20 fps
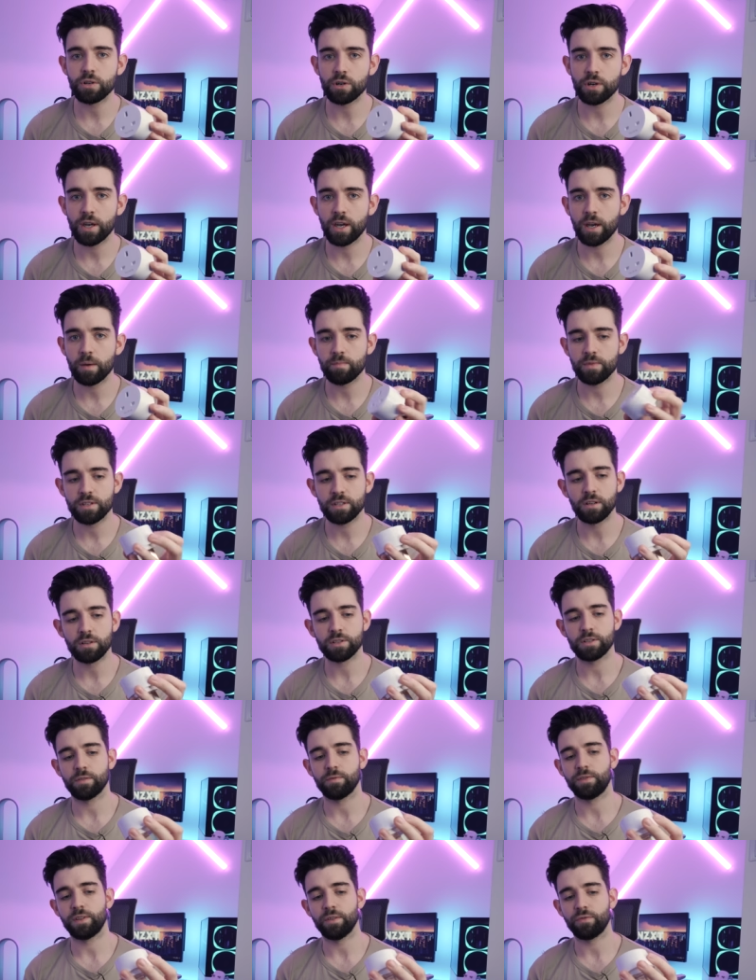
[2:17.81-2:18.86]
socket, there's
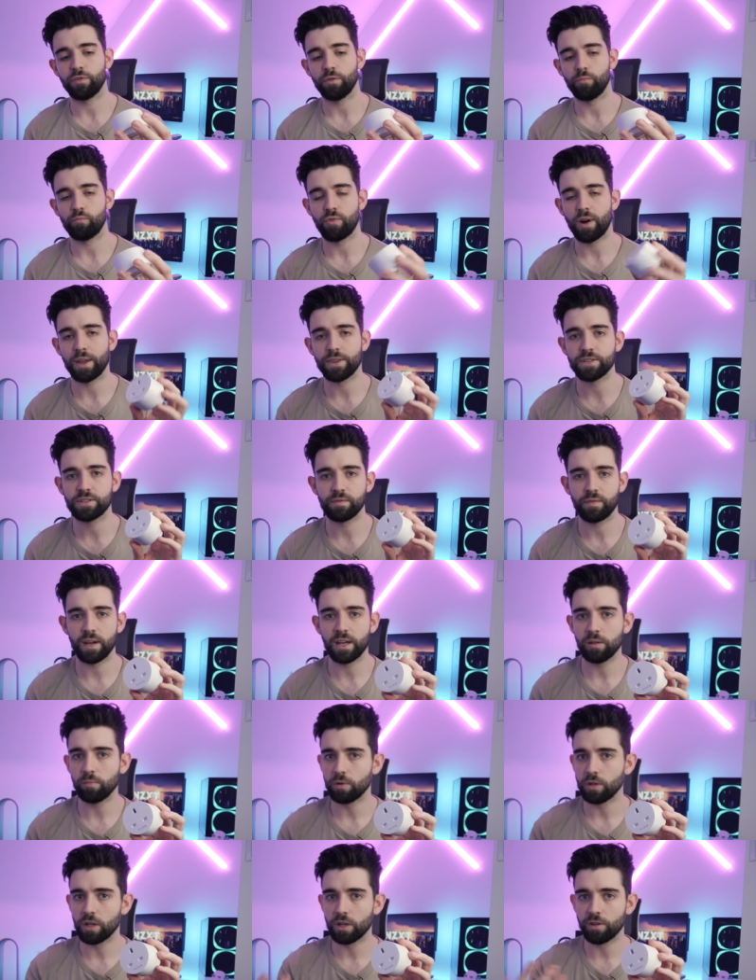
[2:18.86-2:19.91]
lots of different brands
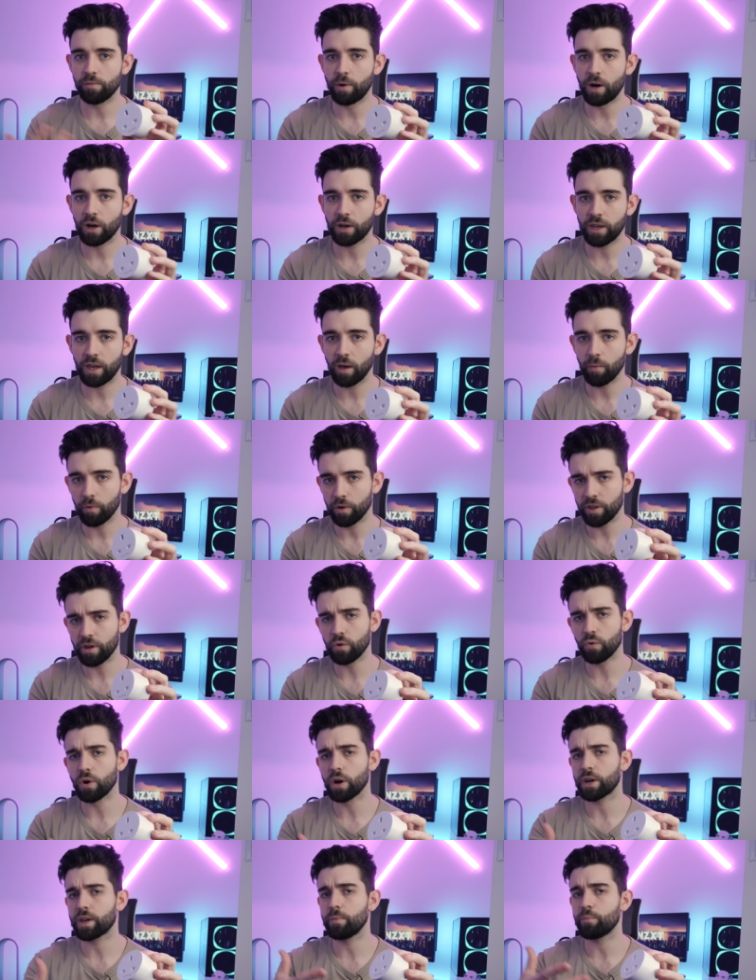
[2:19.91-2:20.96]
available on the market, but they
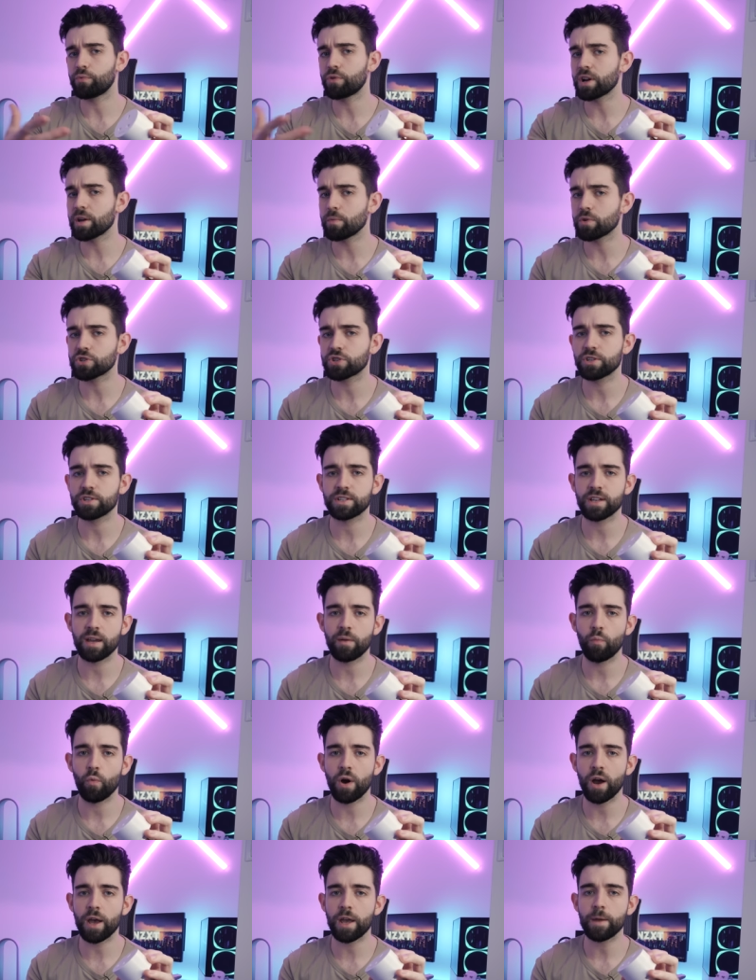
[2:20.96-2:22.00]
all work in pretty much the
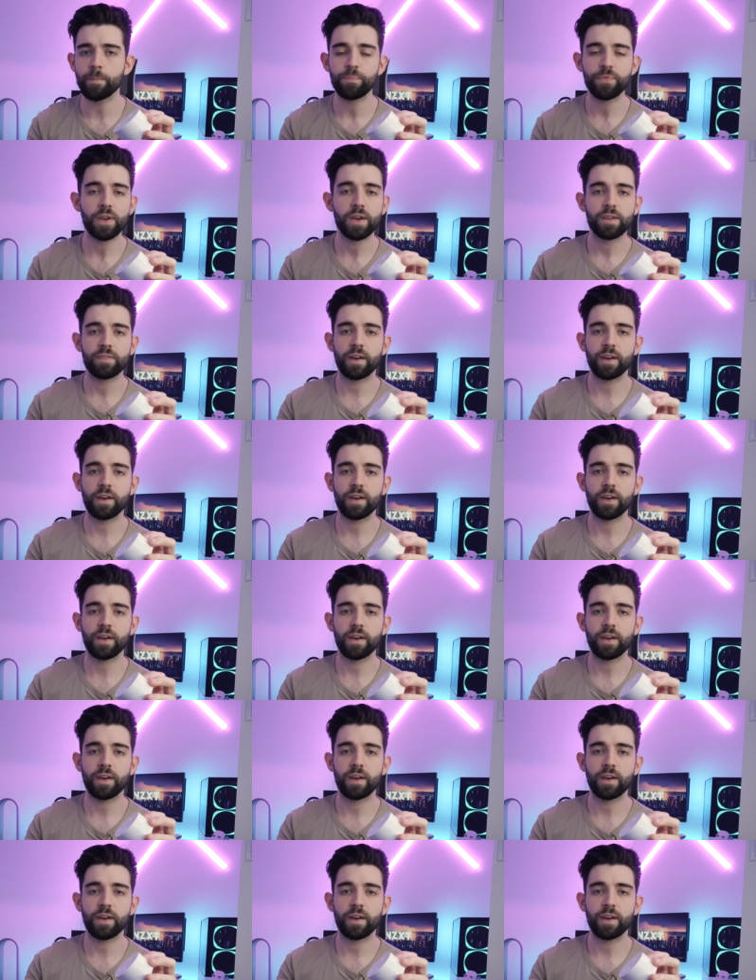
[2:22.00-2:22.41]
same way.